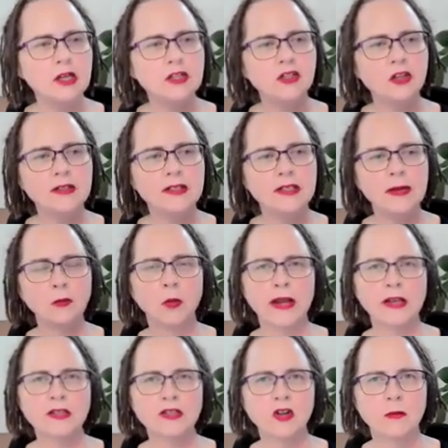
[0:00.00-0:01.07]
So step
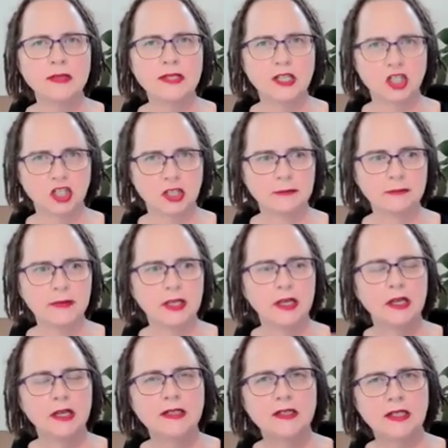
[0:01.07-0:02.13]
1 is composition.
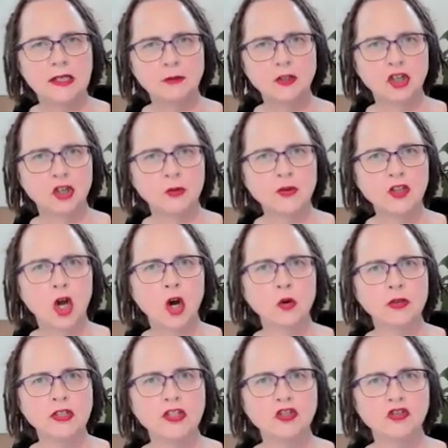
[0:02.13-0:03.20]
Step 2 is
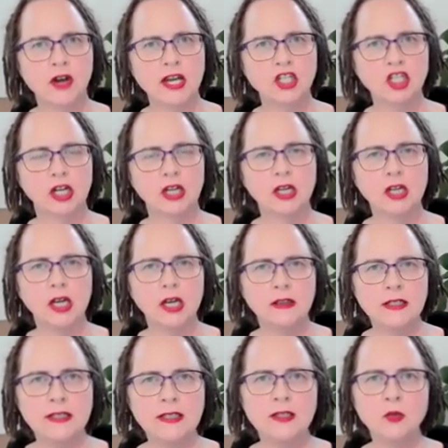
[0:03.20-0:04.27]
holding structure.
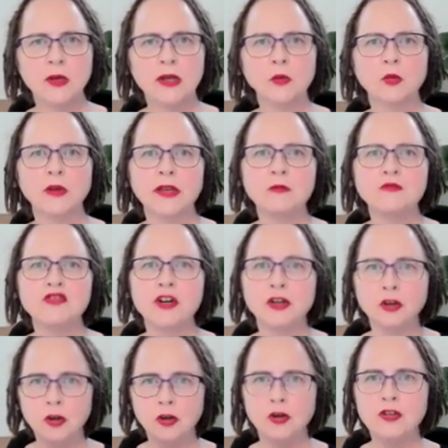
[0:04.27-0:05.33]
This is when we
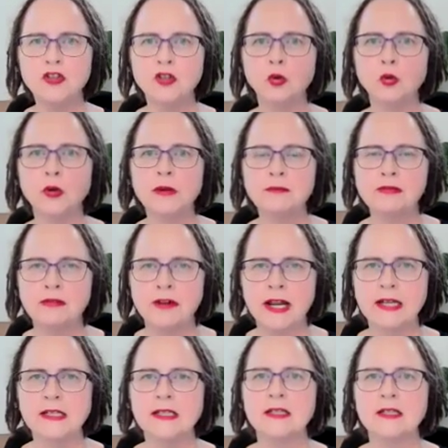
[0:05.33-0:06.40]
rehearse or we
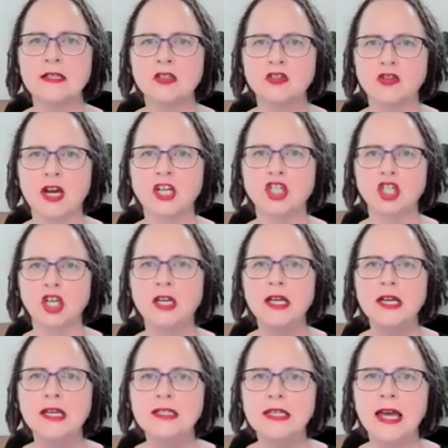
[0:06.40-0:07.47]
practice the structure
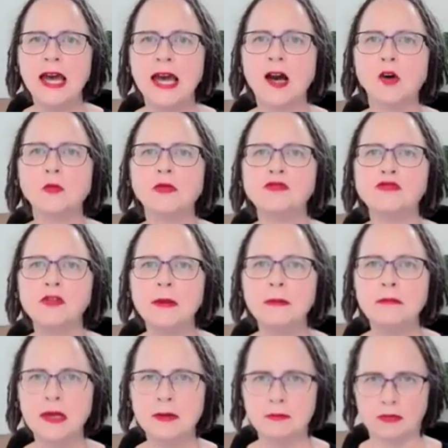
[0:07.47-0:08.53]
to help
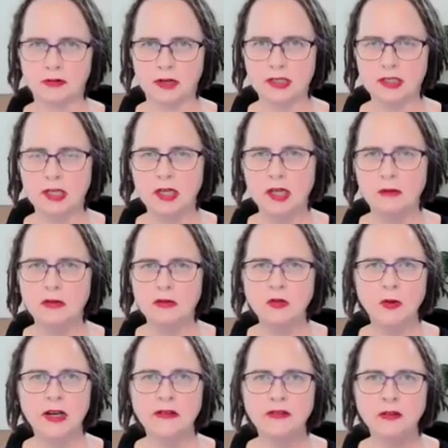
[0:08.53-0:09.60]
remember it. Because
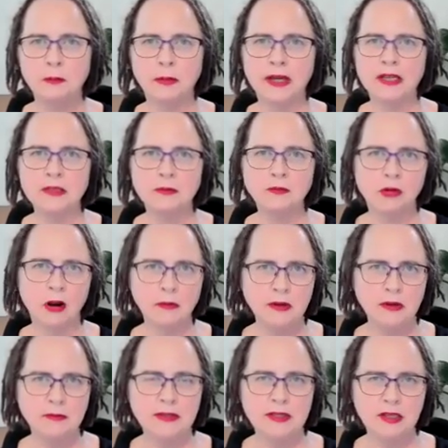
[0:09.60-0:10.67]
one of the biggest
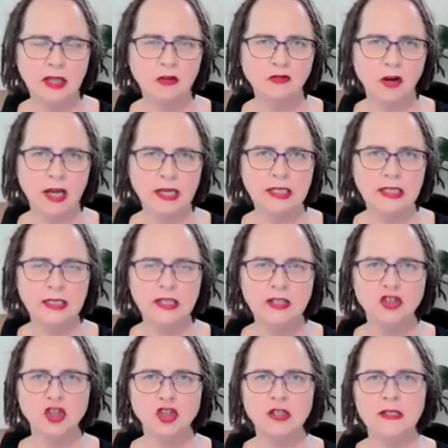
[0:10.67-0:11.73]
problems in writing is
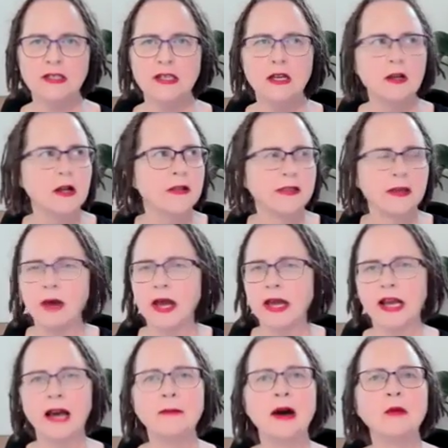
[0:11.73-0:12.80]
students, they might
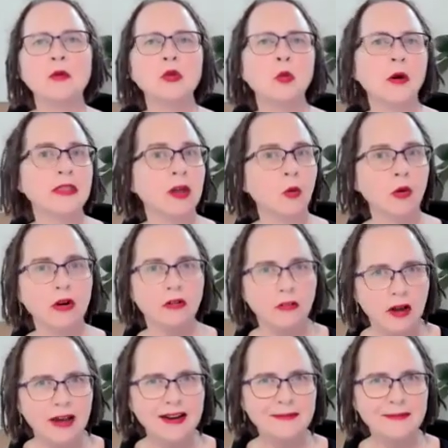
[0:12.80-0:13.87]
come up with what they want to
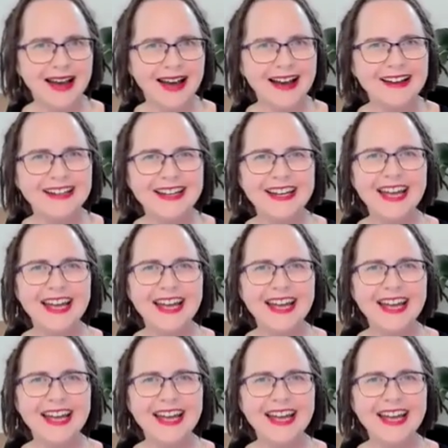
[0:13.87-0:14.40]
write about,